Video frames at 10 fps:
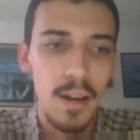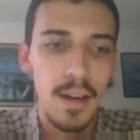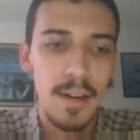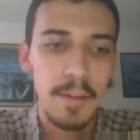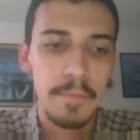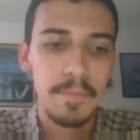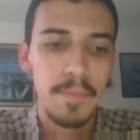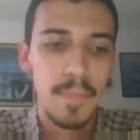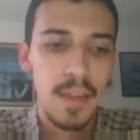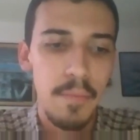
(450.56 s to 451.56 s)
um,
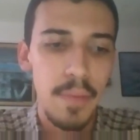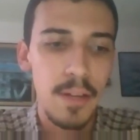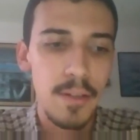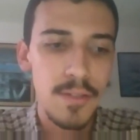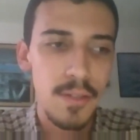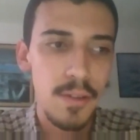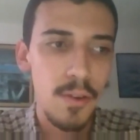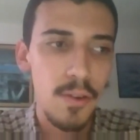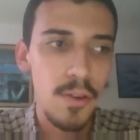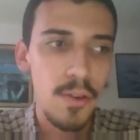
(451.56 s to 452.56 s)
because
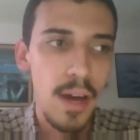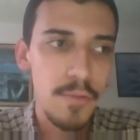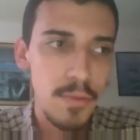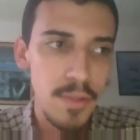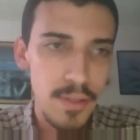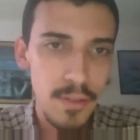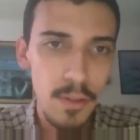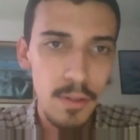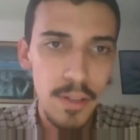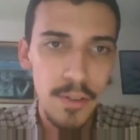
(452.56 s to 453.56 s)
you have to
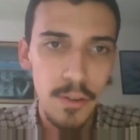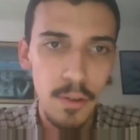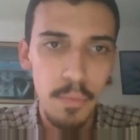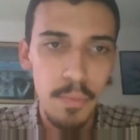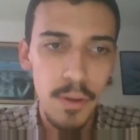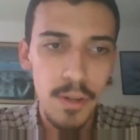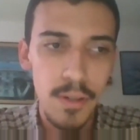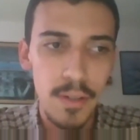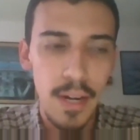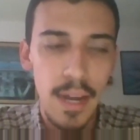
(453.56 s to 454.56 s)
install in your
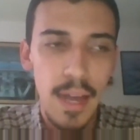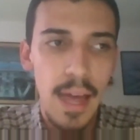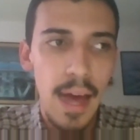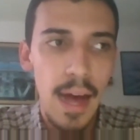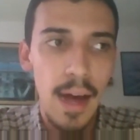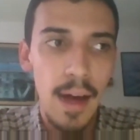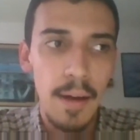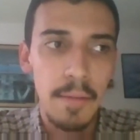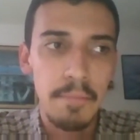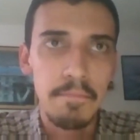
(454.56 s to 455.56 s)
computer
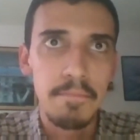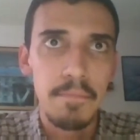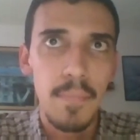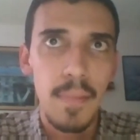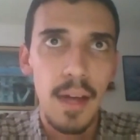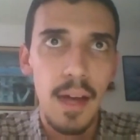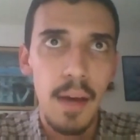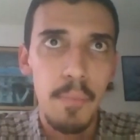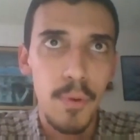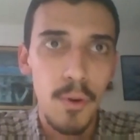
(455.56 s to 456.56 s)

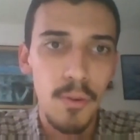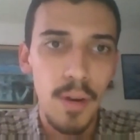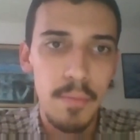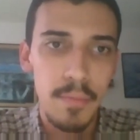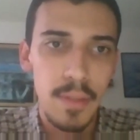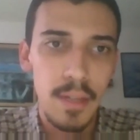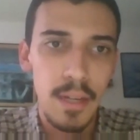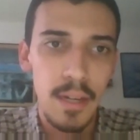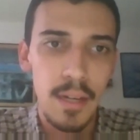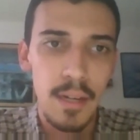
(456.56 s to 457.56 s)
a program
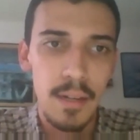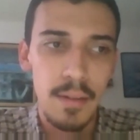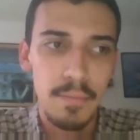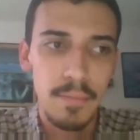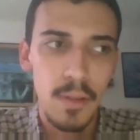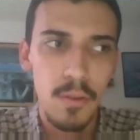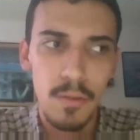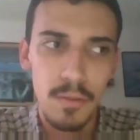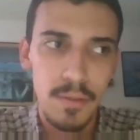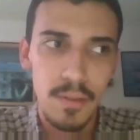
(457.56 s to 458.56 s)

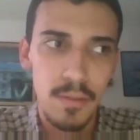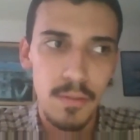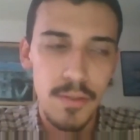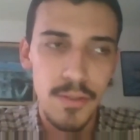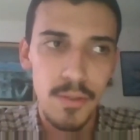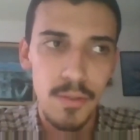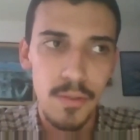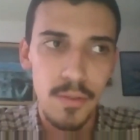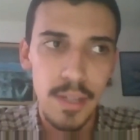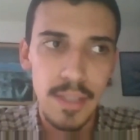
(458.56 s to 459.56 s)
called
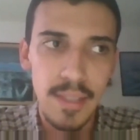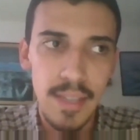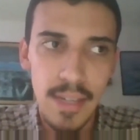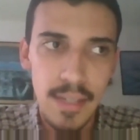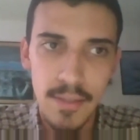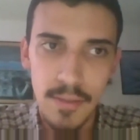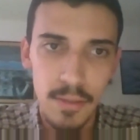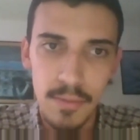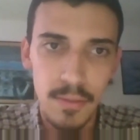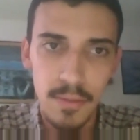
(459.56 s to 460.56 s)
also ETS
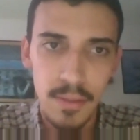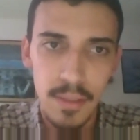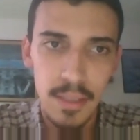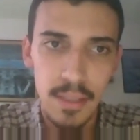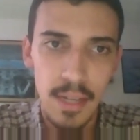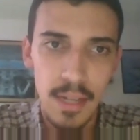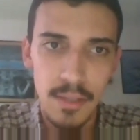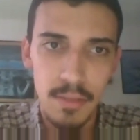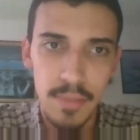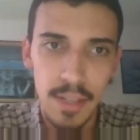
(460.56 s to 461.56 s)
TOEFL,
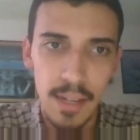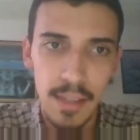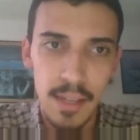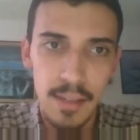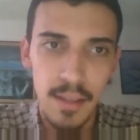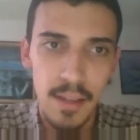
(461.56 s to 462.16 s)
something like that,